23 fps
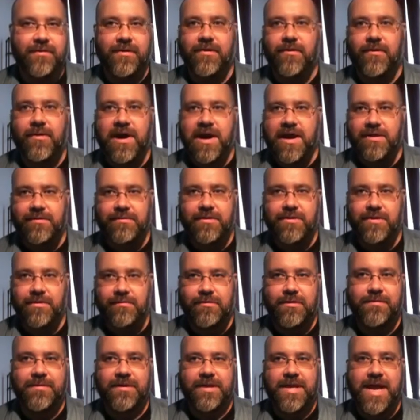for a while with a
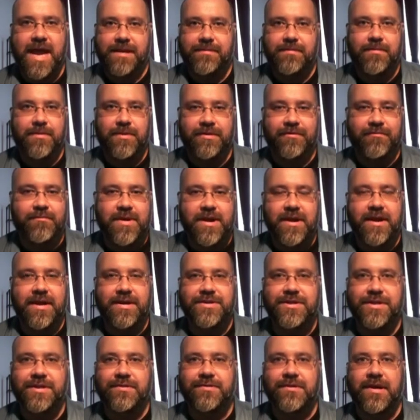woman capable of
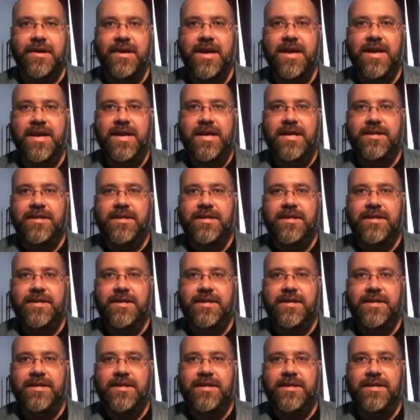bearing children